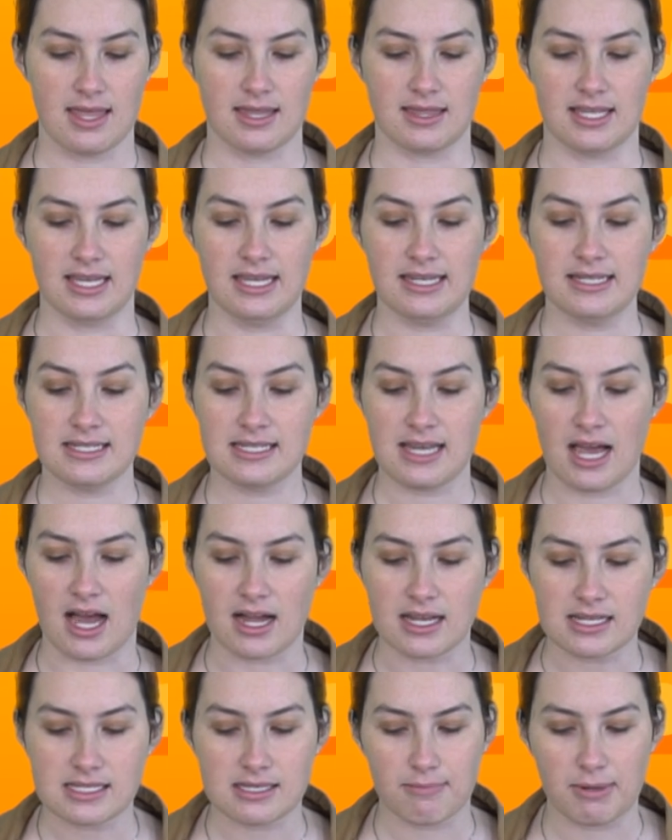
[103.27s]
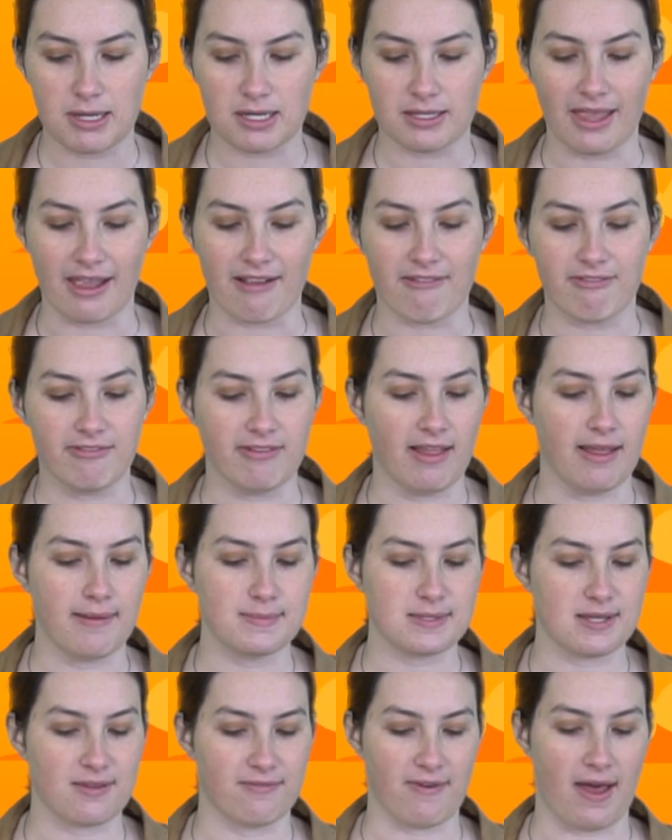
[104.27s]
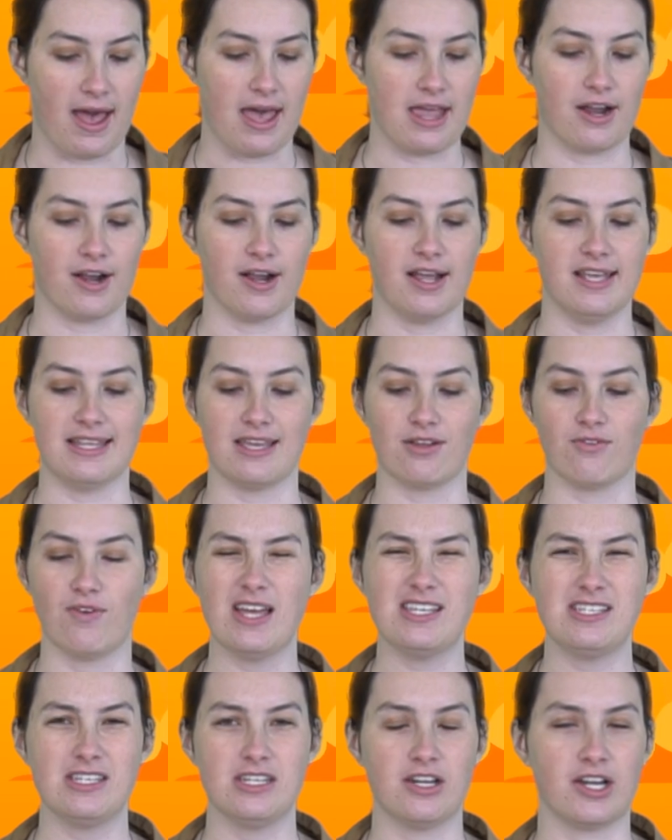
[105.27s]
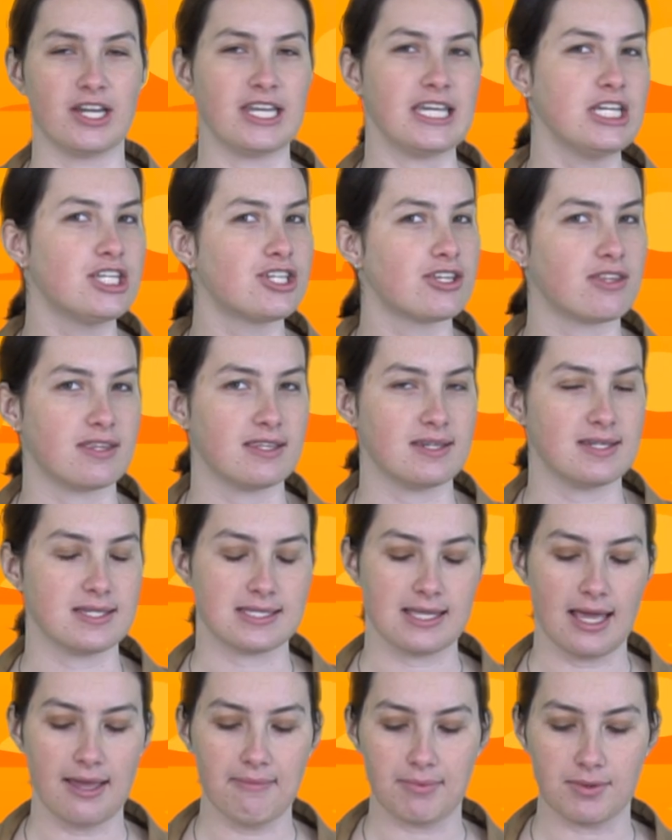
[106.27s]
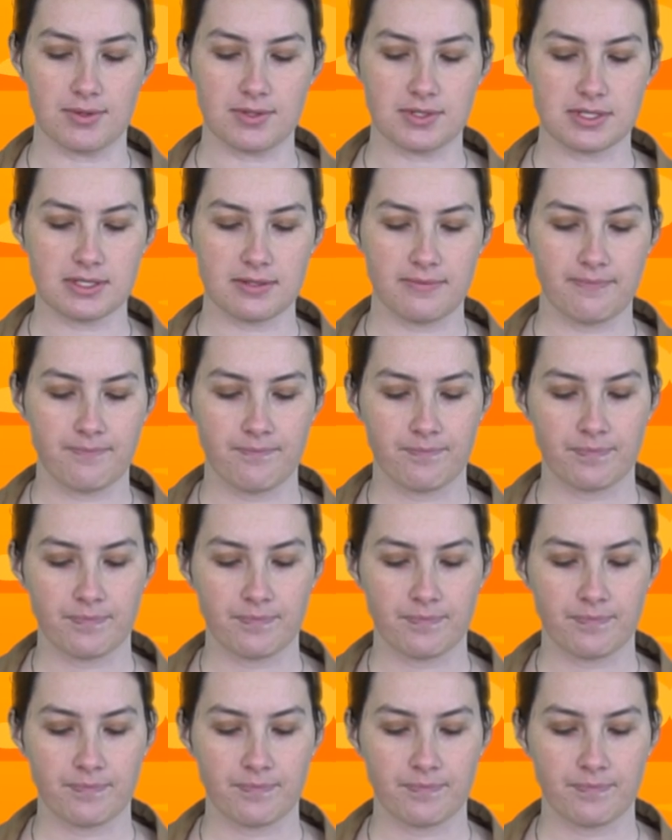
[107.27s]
Then tongues appeared like flames of fire, and they rested on each of the disciples.